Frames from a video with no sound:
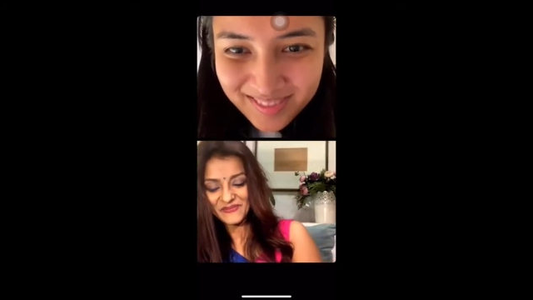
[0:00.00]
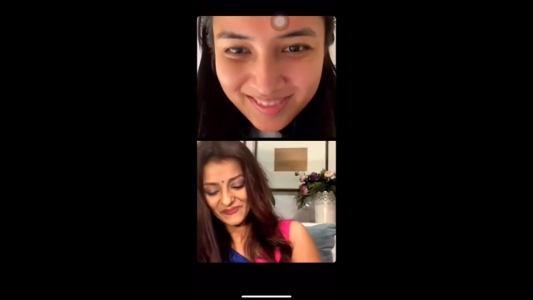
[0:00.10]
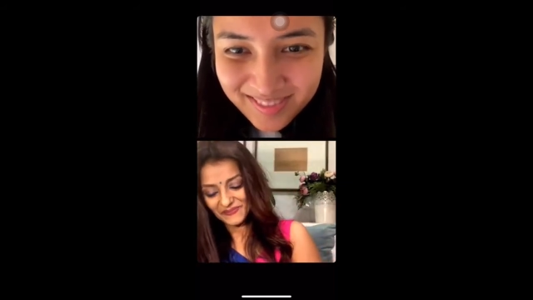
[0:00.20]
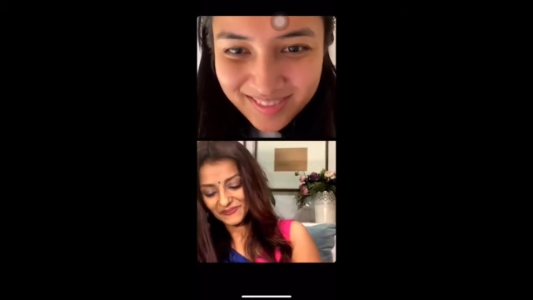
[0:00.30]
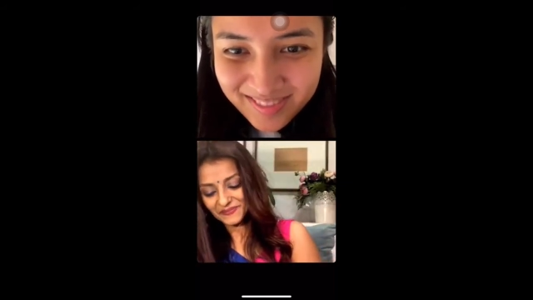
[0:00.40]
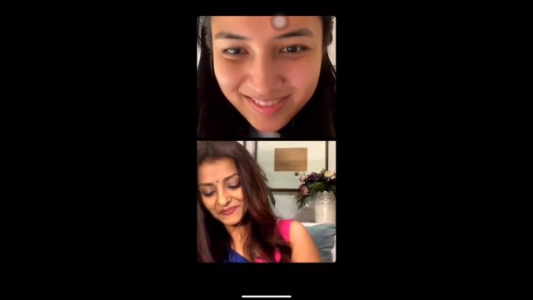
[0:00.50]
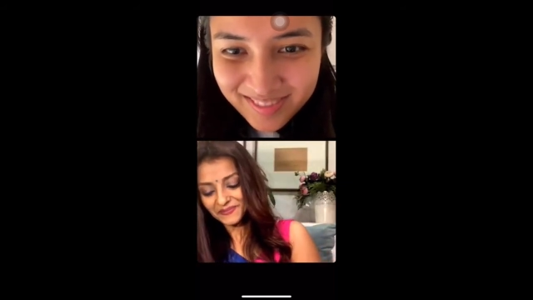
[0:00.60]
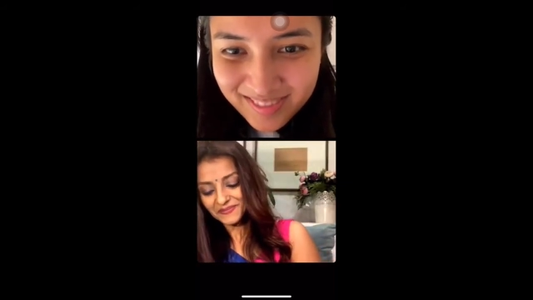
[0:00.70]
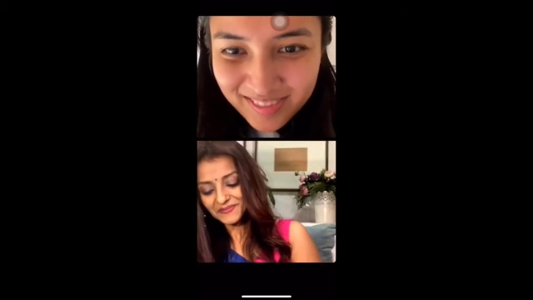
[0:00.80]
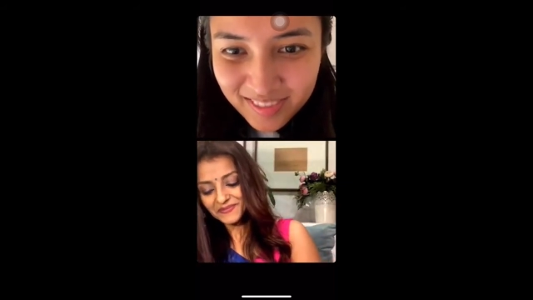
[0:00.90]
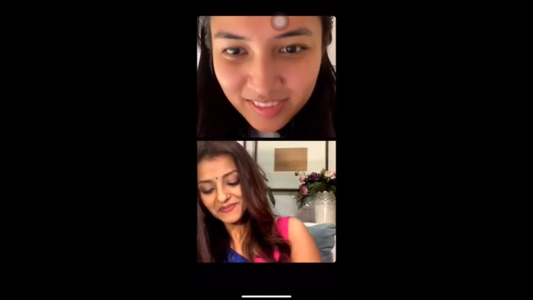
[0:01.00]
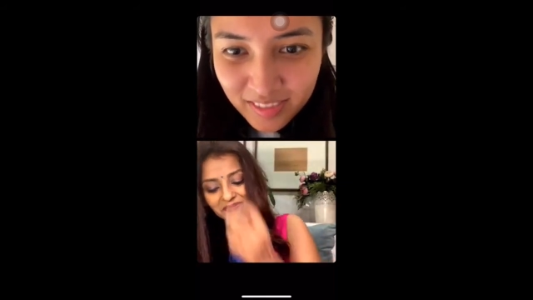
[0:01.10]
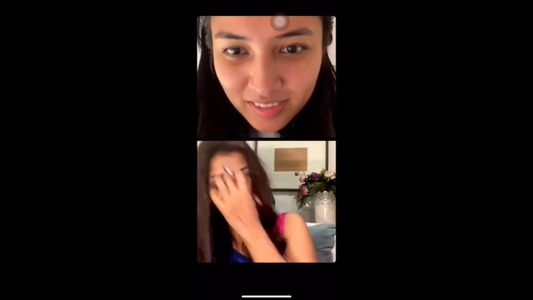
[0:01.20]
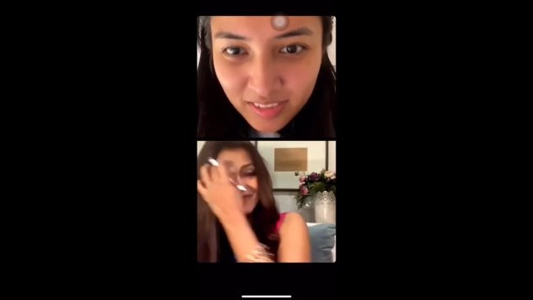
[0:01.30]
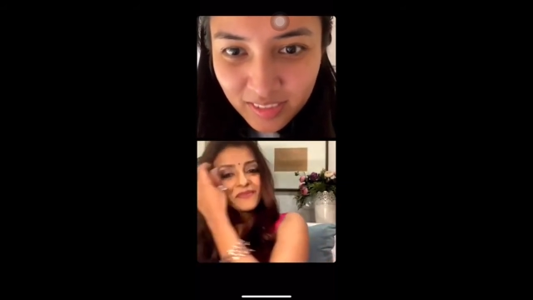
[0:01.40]

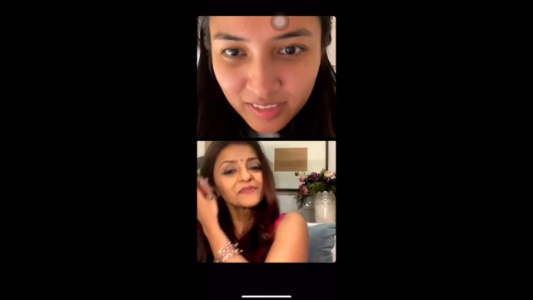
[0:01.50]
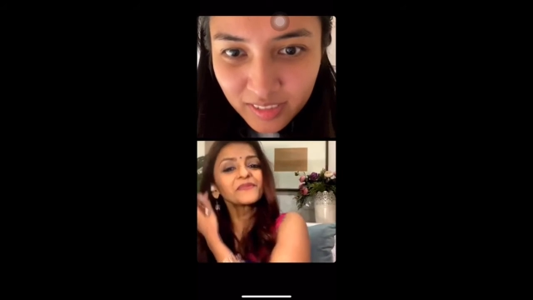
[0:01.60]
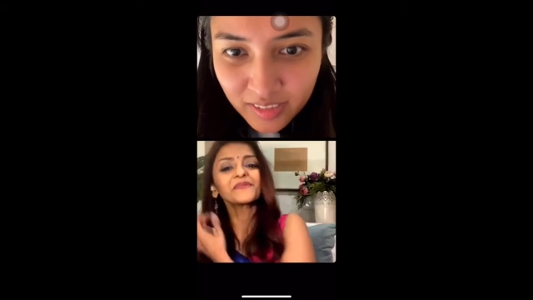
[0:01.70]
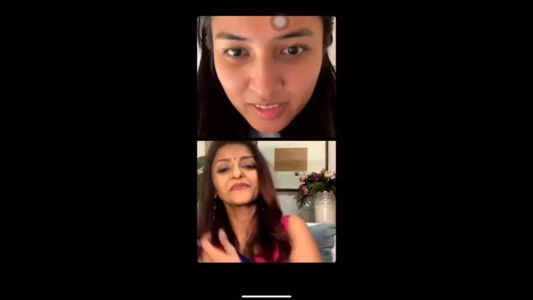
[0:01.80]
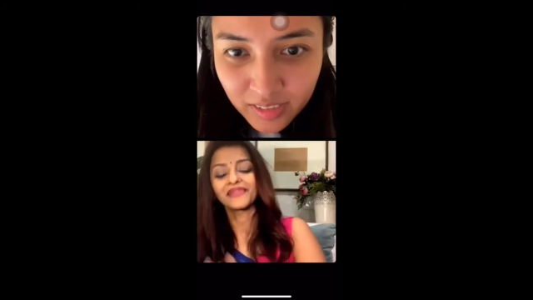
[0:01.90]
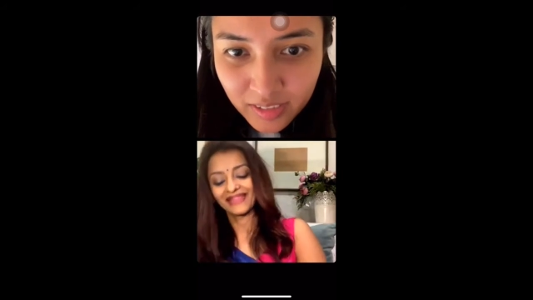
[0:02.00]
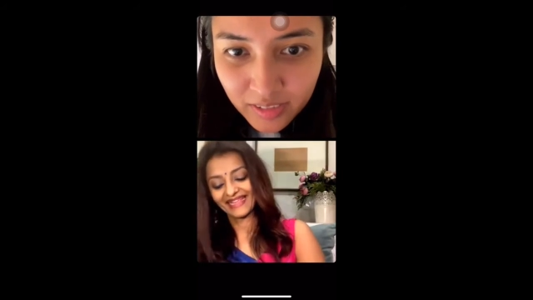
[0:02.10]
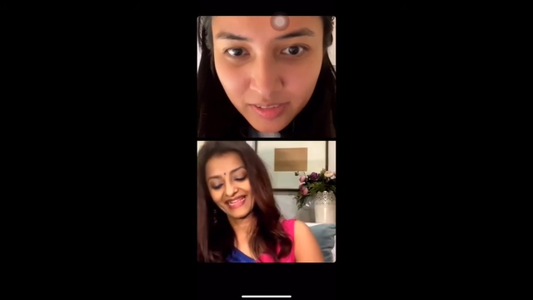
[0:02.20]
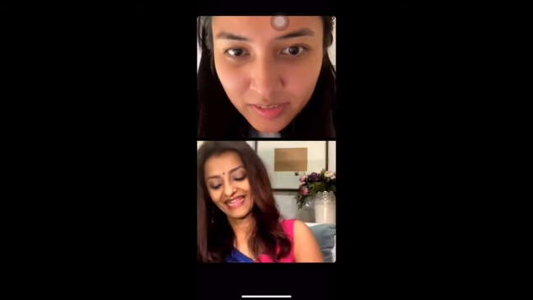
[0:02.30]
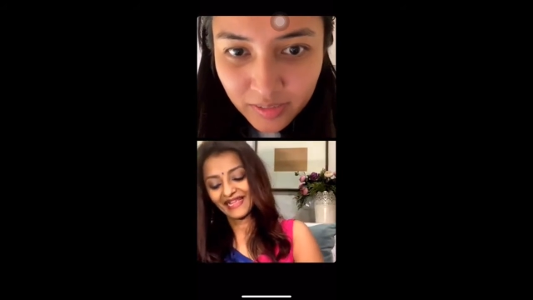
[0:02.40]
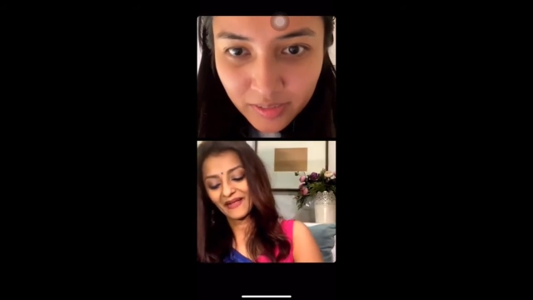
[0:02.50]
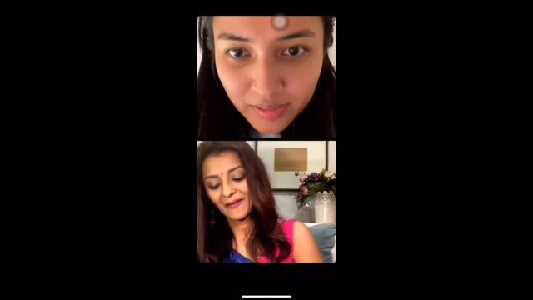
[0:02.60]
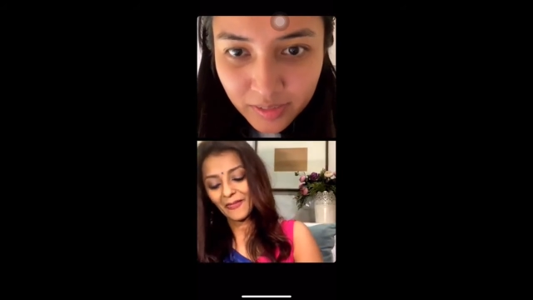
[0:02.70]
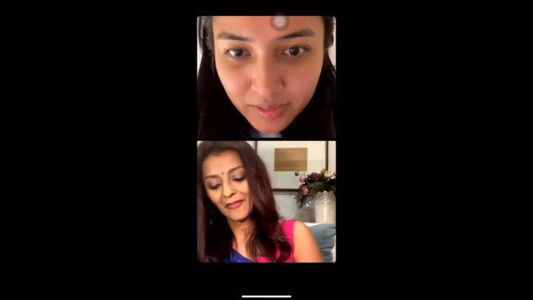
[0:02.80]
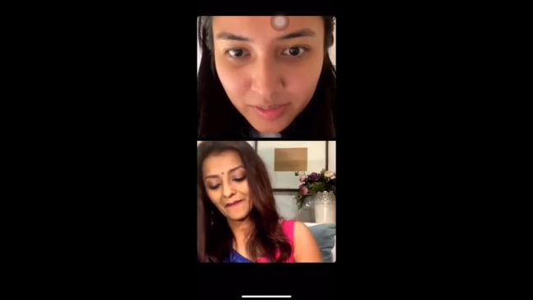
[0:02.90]

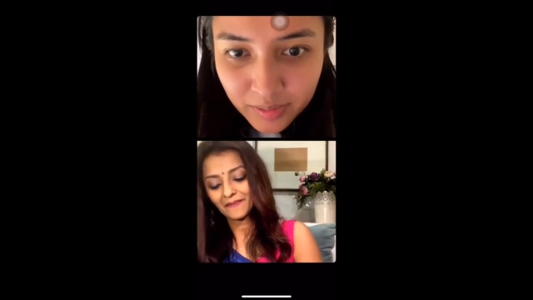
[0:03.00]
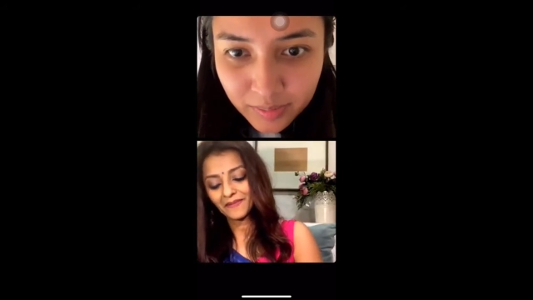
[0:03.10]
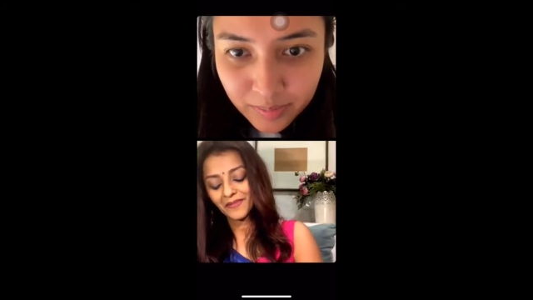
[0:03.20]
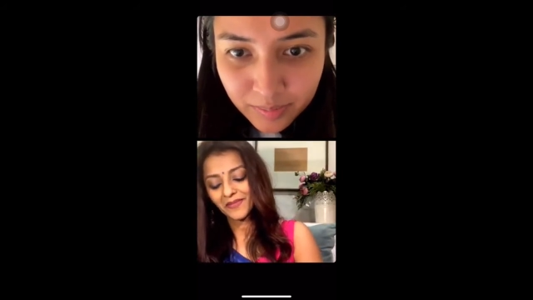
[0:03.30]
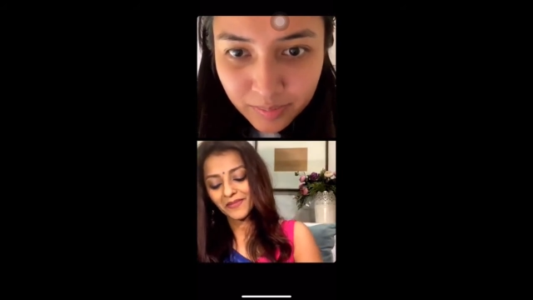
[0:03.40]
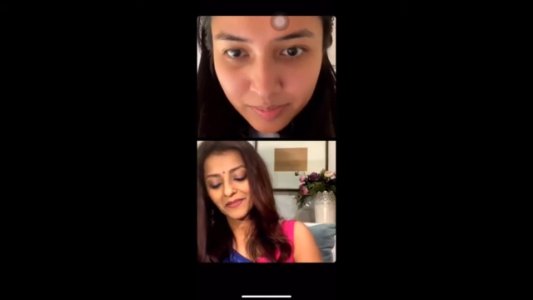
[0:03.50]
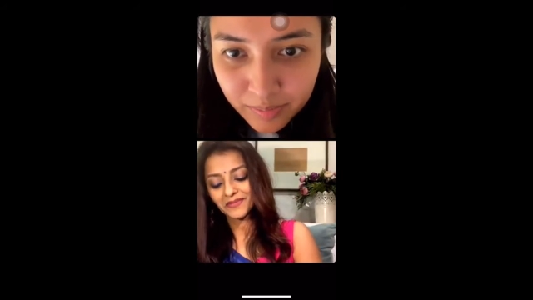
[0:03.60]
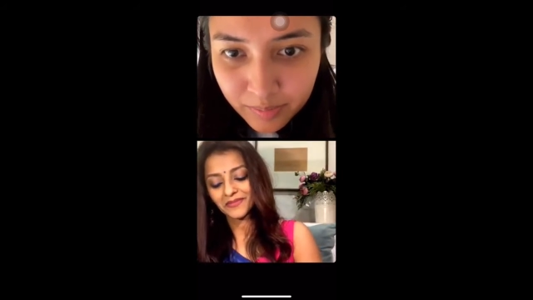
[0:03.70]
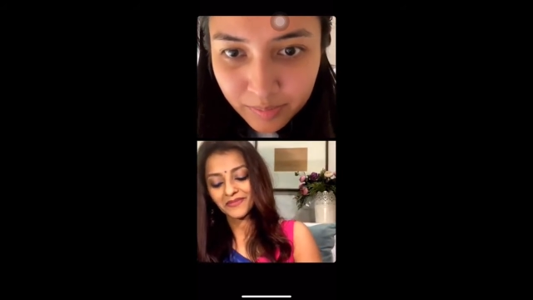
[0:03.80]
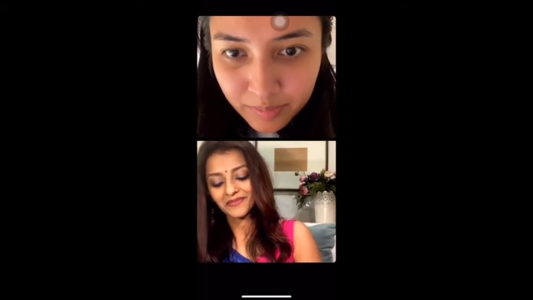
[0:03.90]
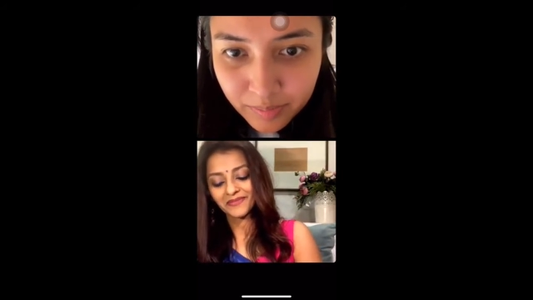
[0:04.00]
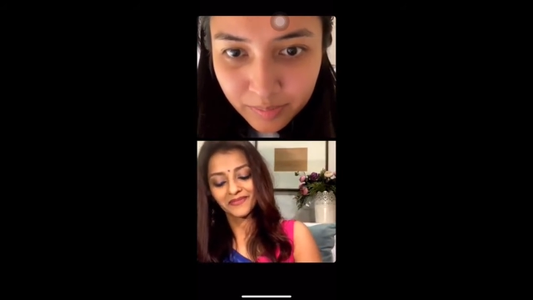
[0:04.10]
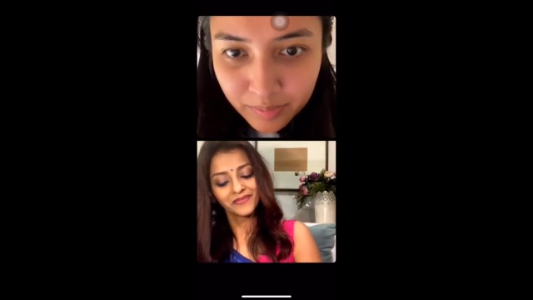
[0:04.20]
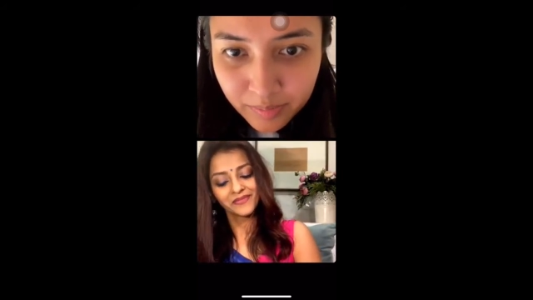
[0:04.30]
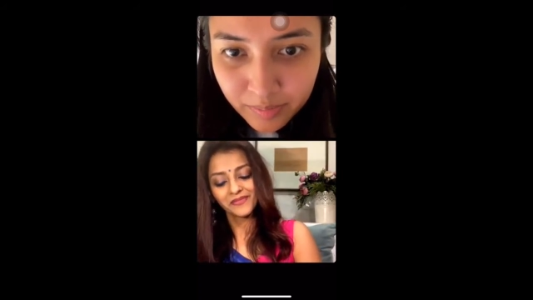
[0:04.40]

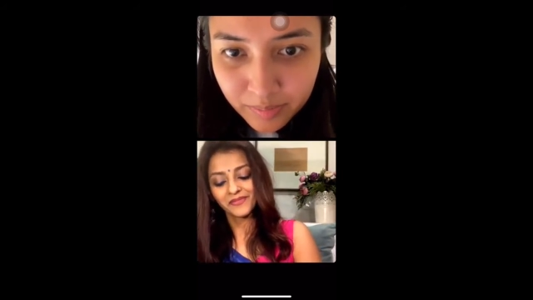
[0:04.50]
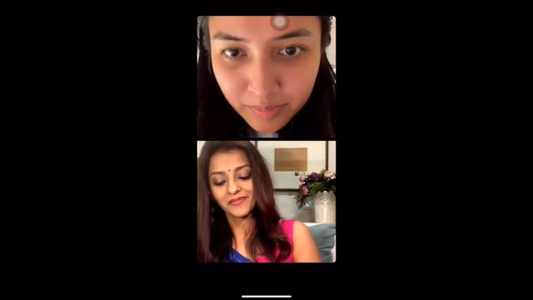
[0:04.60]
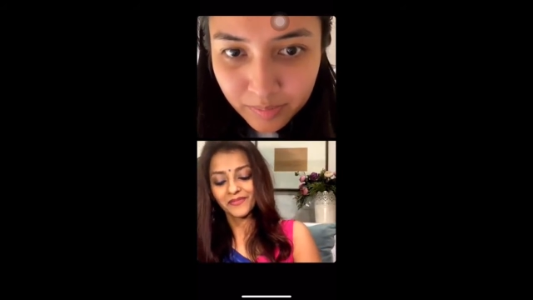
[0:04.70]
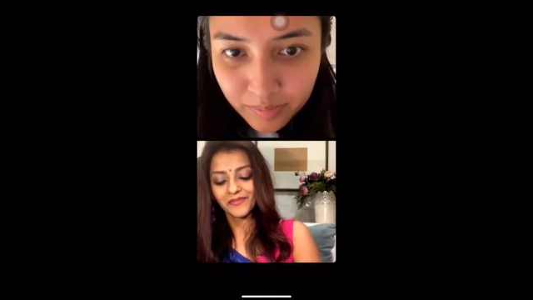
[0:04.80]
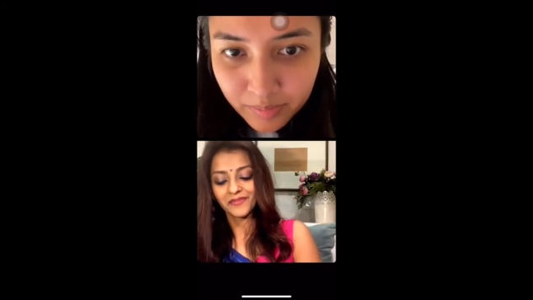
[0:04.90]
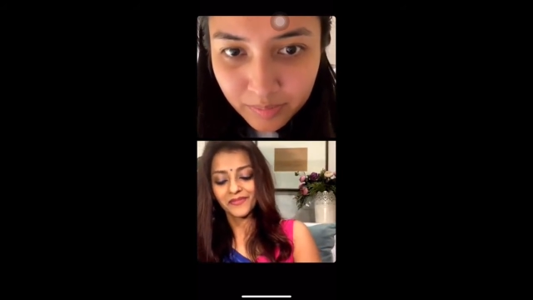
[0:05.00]
(silence)